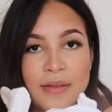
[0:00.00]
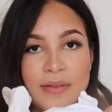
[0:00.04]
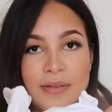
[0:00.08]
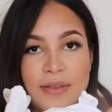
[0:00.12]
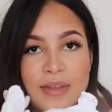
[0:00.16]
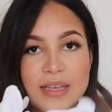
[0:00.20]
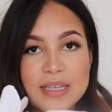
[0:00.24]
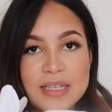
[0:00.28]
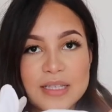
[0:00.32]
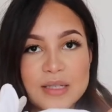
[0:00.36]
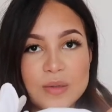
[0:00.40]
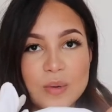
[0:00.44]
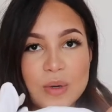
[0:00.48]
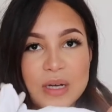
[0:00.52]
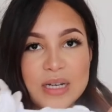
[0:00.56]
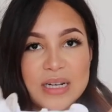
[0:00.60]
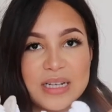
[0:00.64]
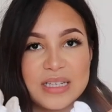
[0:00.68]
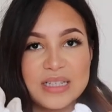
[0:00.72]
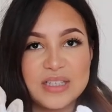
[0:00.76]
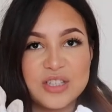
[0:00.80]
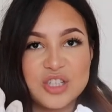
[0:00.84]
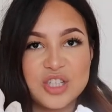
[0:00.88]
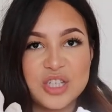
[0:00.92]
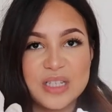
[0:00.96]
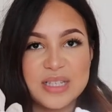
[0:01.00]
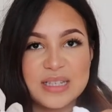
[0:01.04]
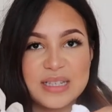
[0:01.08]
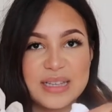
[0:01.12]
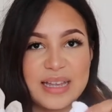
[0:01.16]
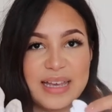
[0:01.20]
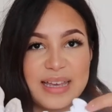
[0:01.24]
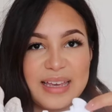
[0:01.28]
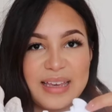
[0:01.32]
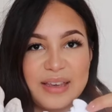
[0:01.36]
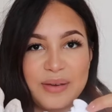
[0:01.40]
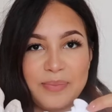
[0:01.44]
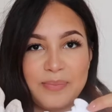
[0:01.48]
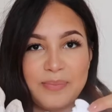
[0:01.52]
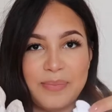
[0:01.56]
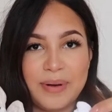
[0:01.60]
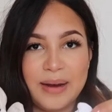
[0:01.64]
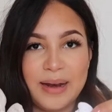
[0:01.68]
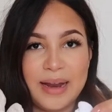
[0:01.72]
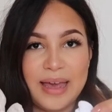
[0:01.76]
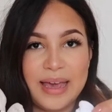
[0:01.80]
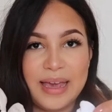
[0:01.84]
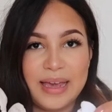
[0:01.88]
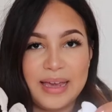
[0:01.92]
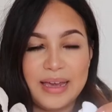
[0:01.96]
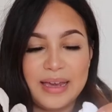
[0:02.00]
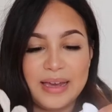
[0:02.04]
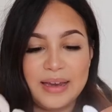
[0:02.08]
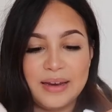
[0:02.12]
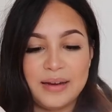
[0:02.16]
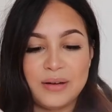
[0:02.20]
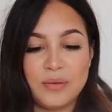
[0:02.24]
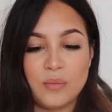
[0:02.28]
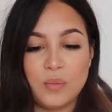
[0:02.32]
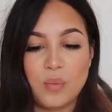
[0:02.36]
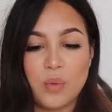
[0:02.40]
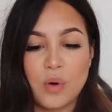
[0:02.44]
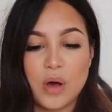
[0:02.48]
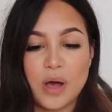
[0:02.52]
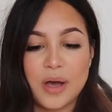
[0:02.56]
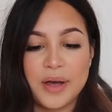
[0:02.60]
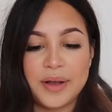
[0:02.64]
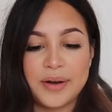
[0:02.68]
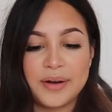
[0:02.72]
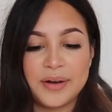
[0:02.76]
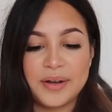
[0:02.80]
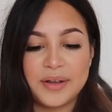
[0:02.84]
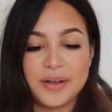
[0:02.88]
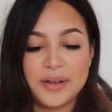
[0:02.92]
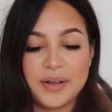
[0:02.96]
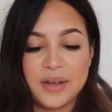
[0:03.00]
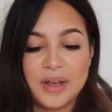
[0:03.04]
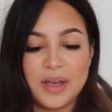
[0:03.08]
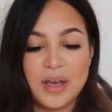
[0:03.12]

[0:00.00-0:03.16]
This one is just like a plain one.